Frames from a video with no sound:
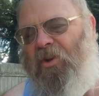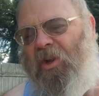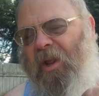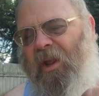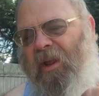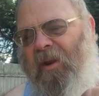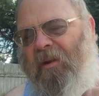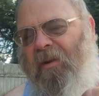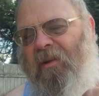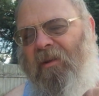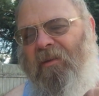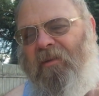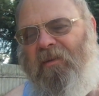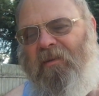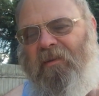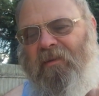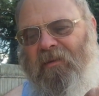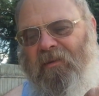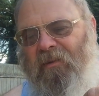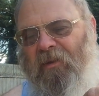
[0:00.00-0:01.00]
Jane
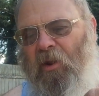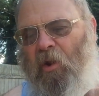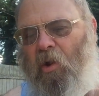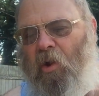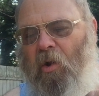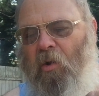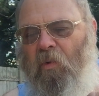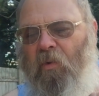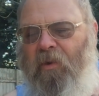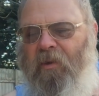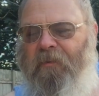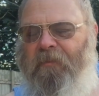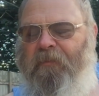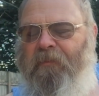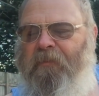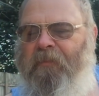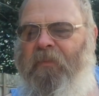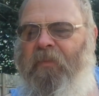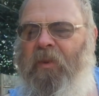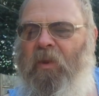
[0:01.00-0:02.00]
logo
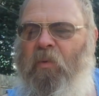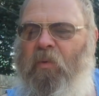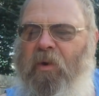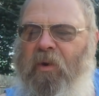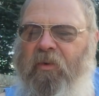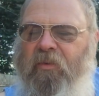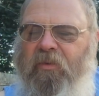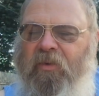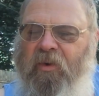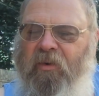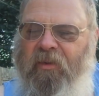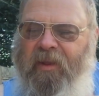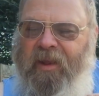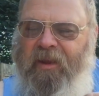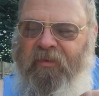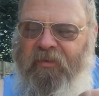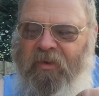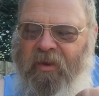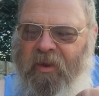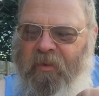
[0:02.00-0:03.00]
when I was there
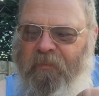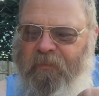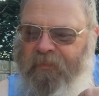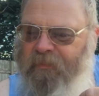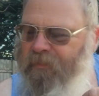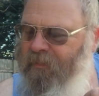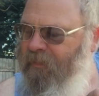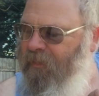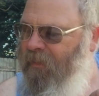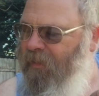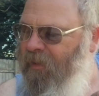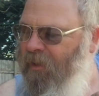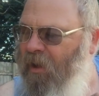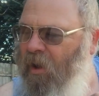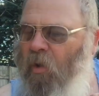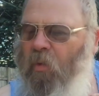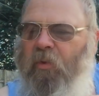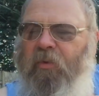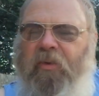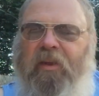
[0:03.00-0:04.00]
last time.
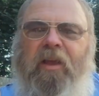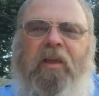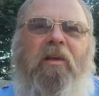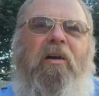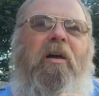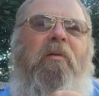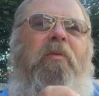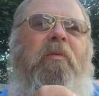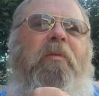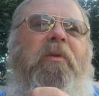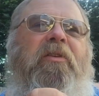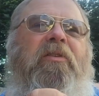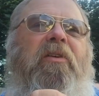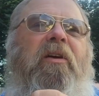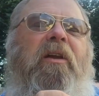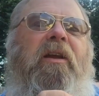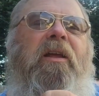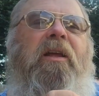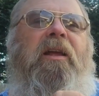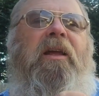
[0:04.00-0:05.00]
Always get compliments
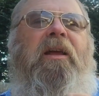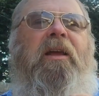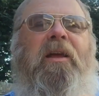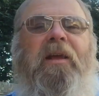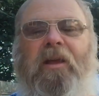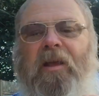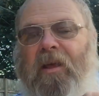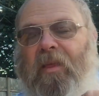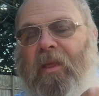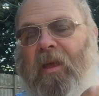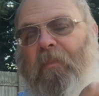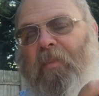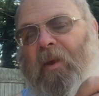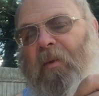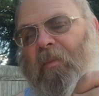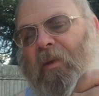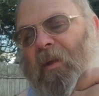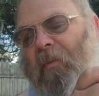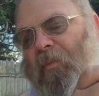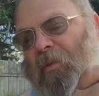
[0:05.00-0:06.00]
on it. They
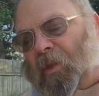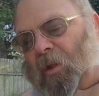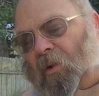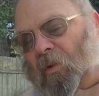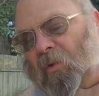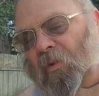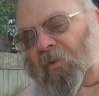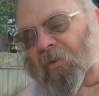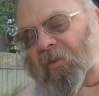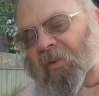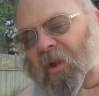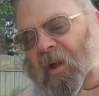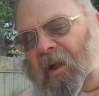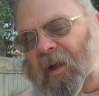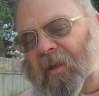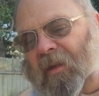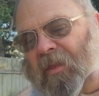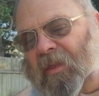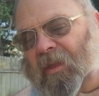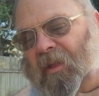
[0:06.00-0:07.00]
picked me up those.
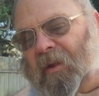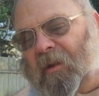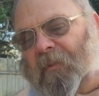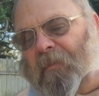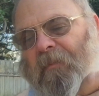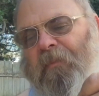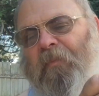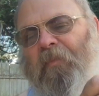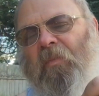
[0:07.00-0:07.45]
The